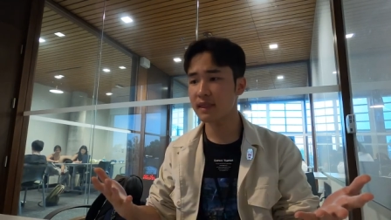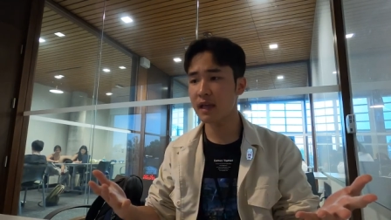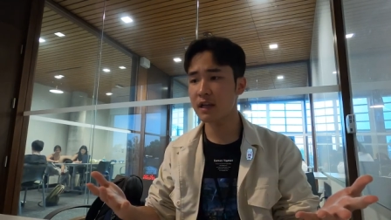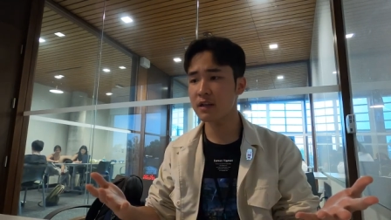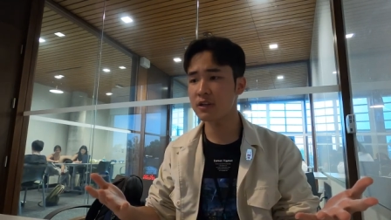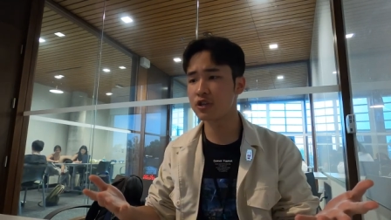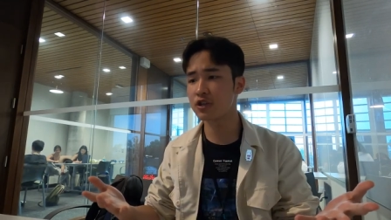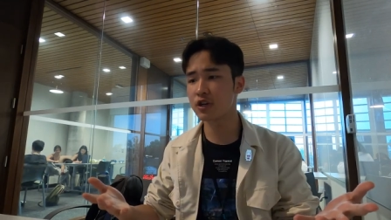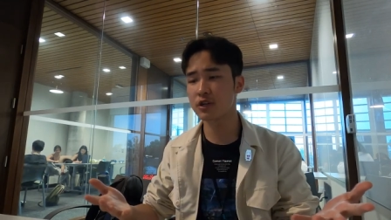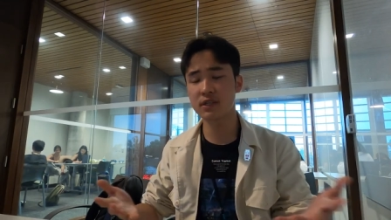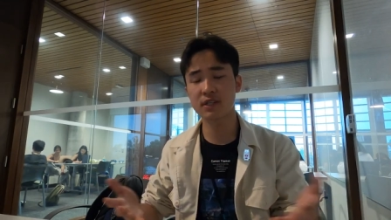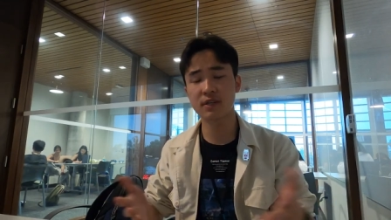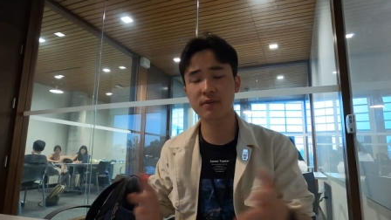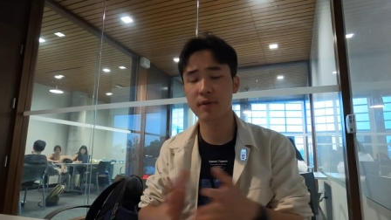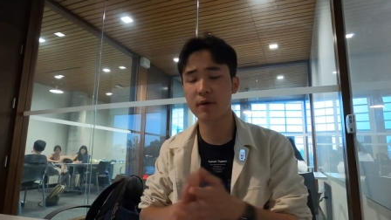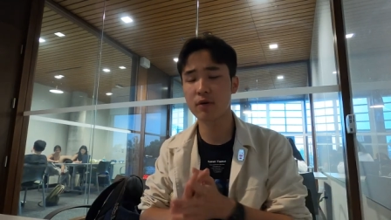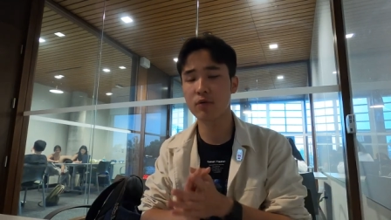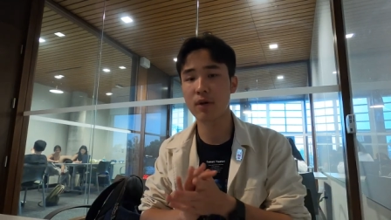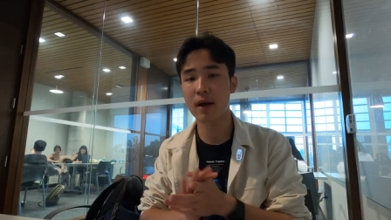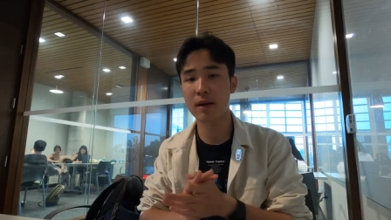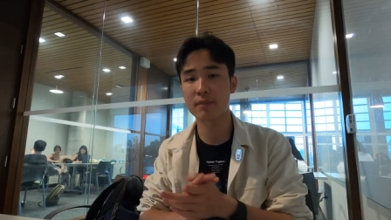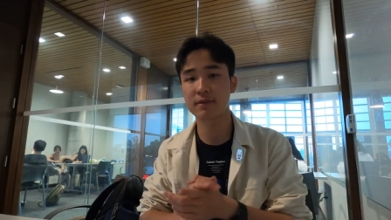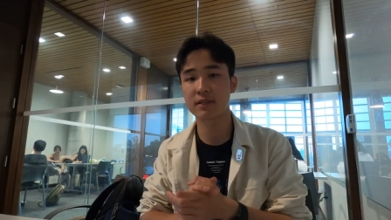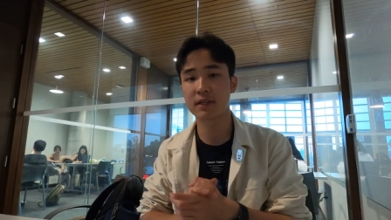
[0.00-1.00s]
That just
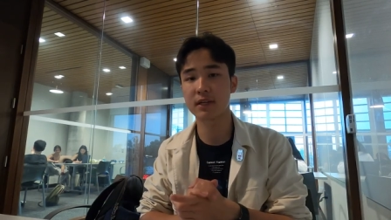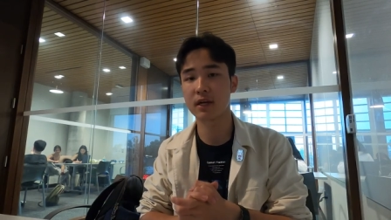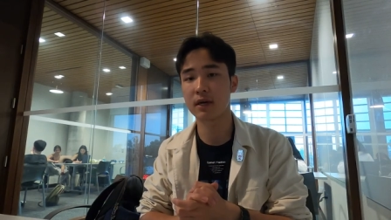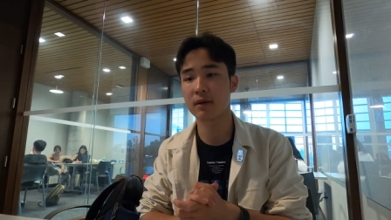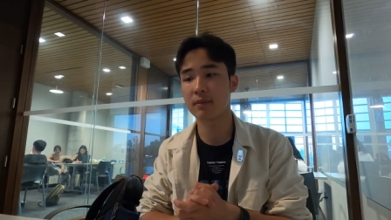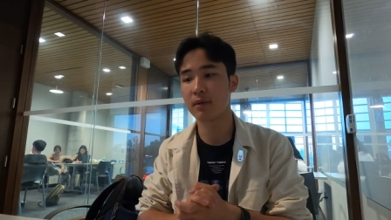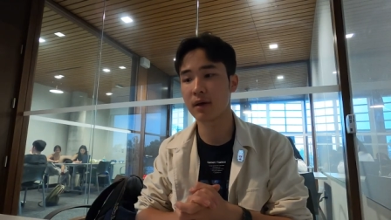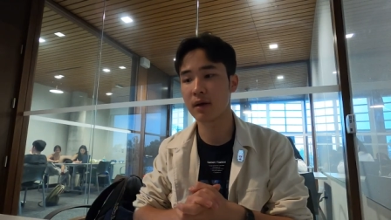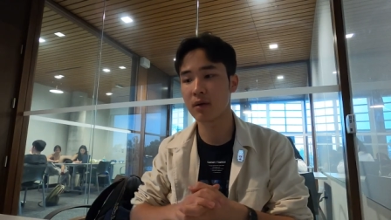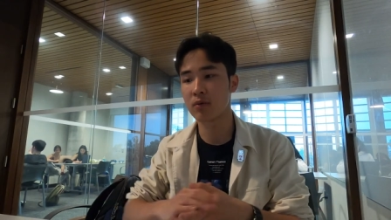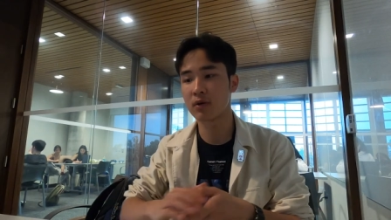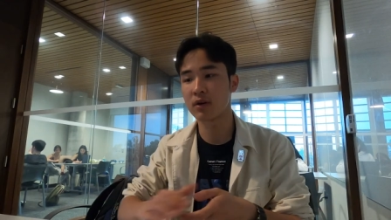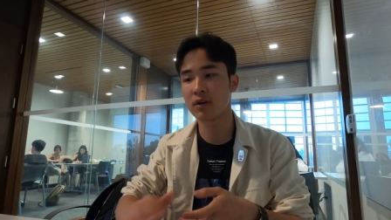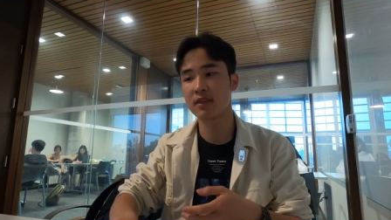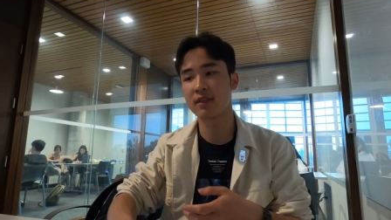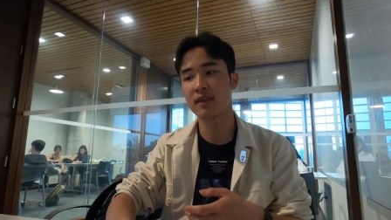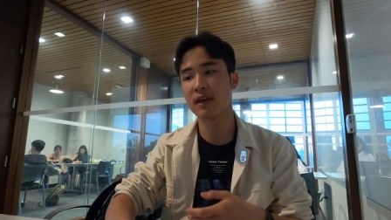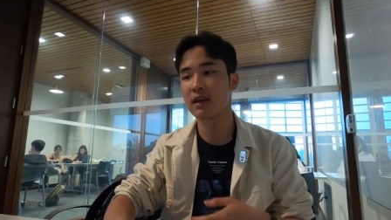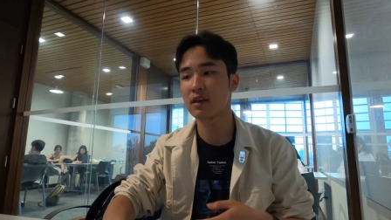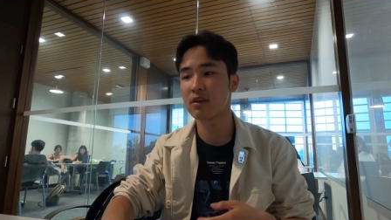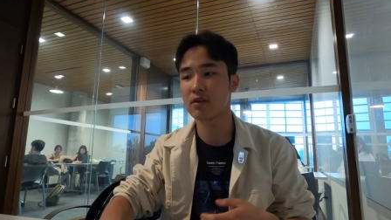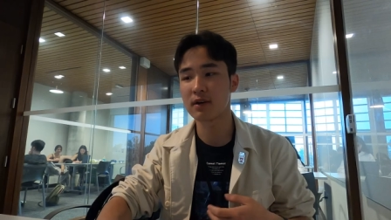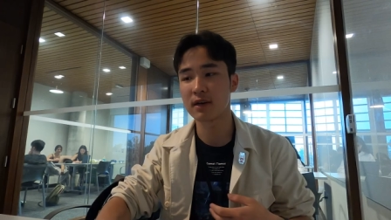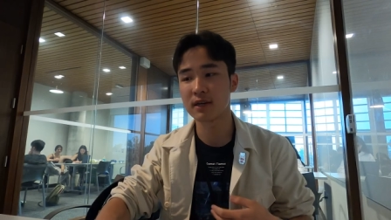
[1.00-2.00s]
about wraps it up. I want
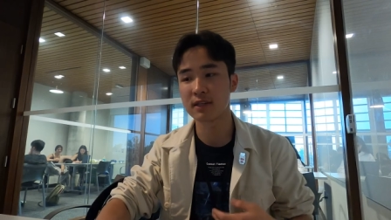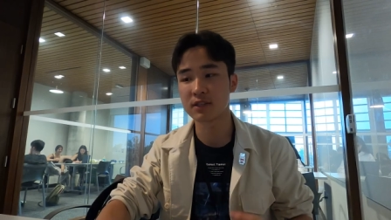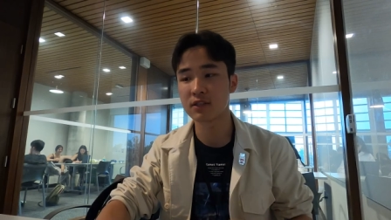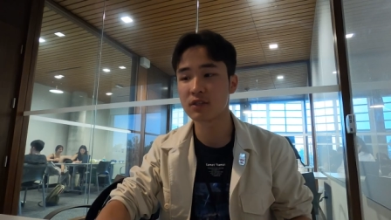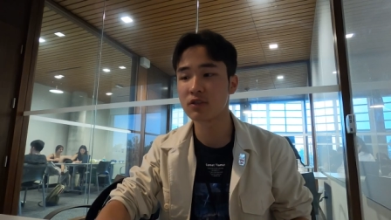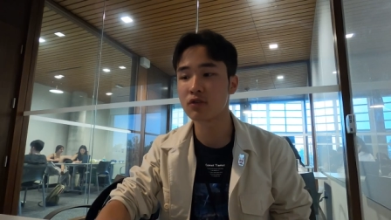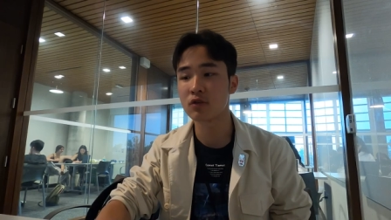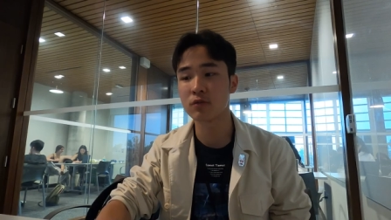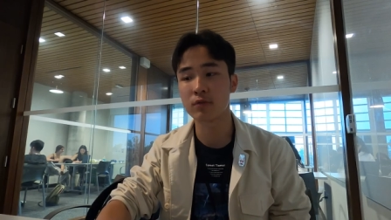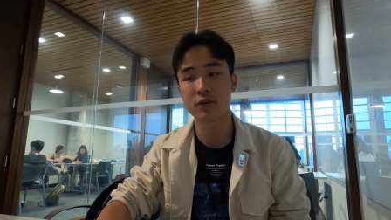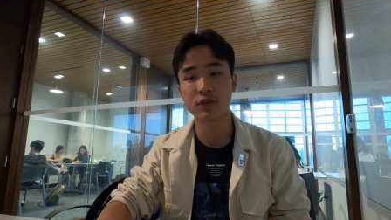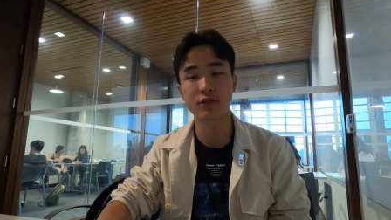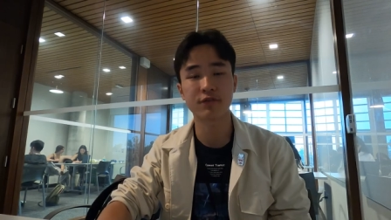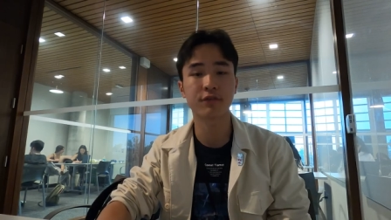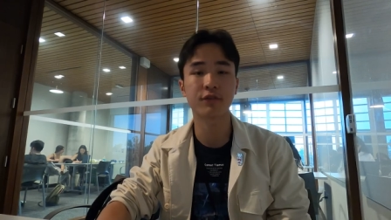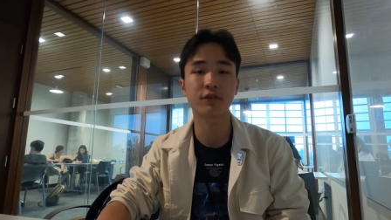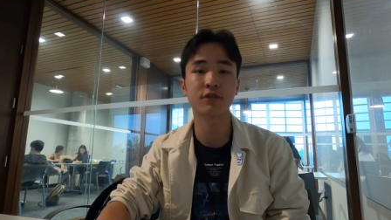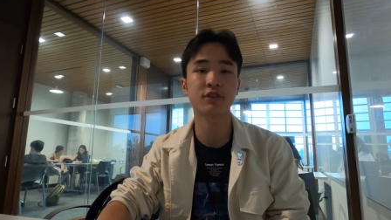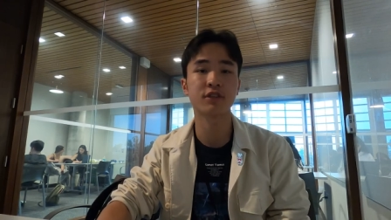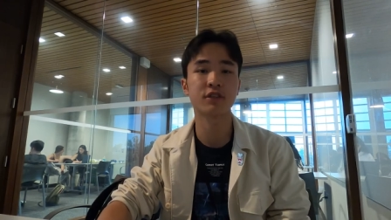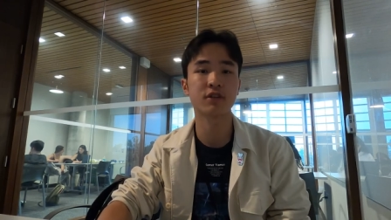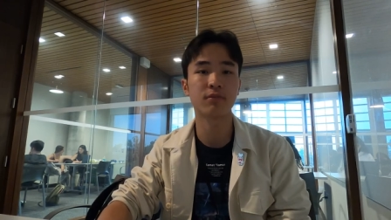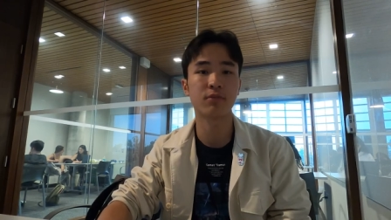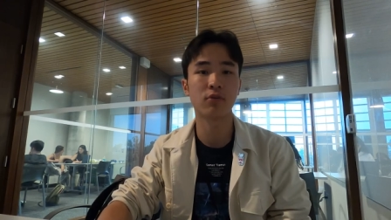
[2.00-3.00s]
to thank you guys so much
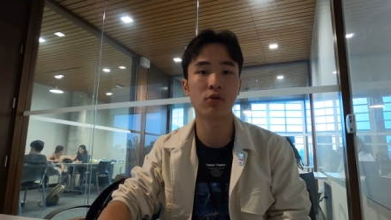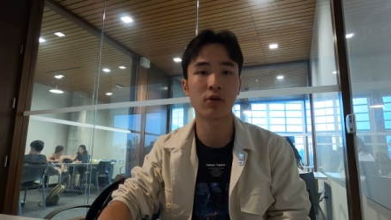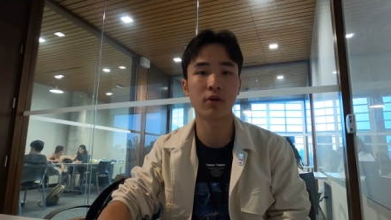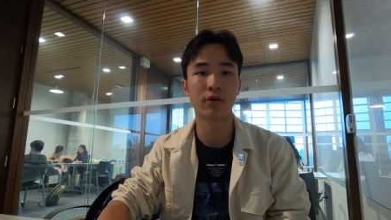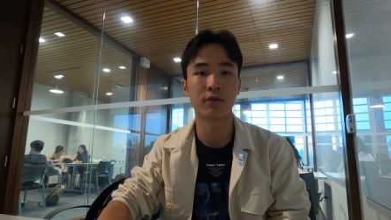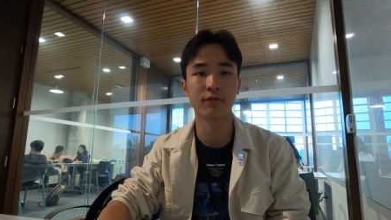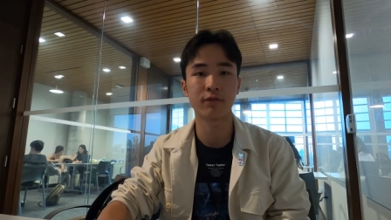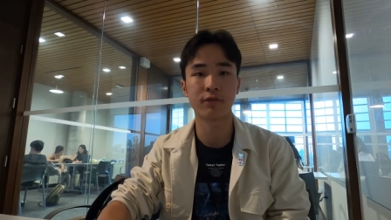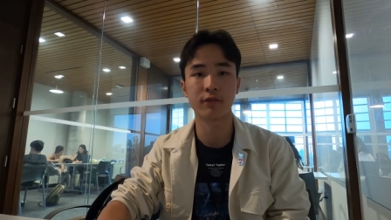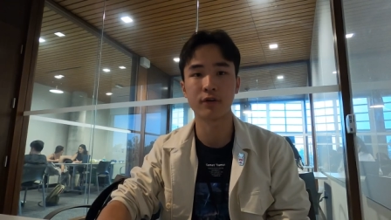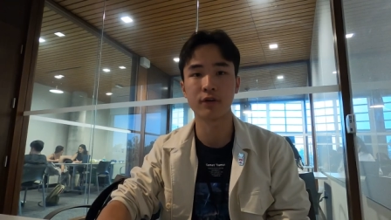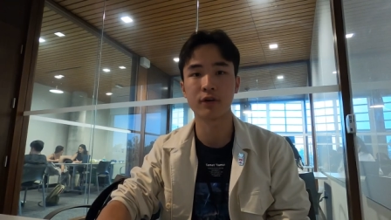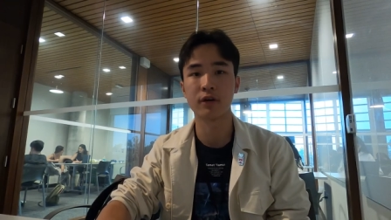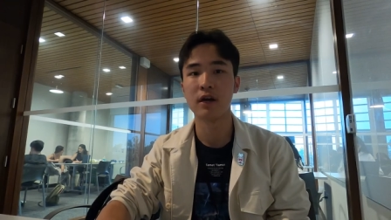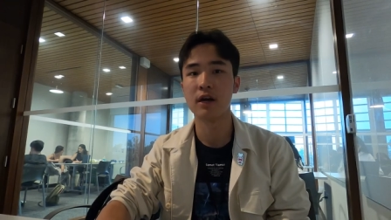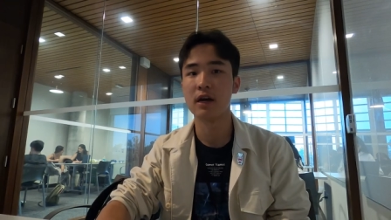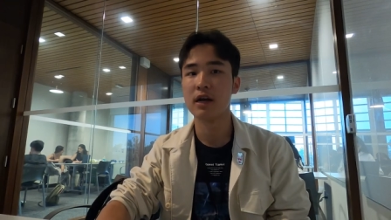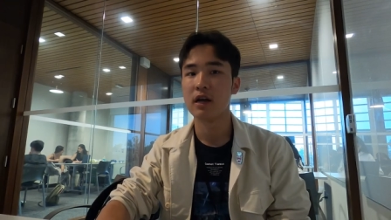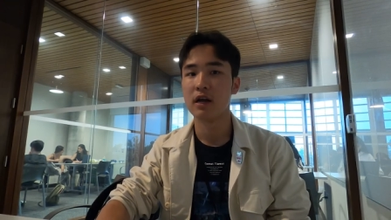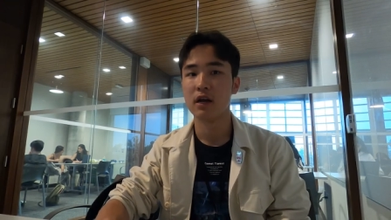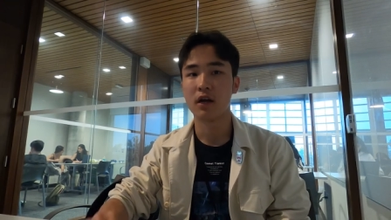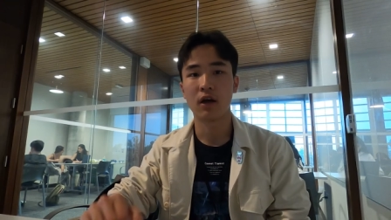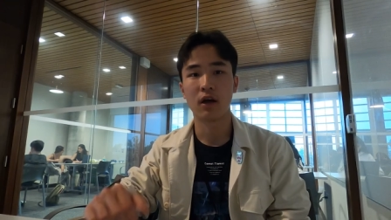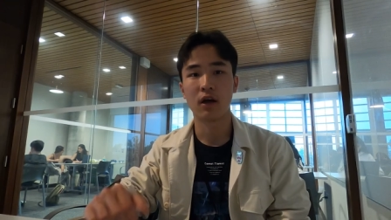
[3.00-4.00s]
for your support, for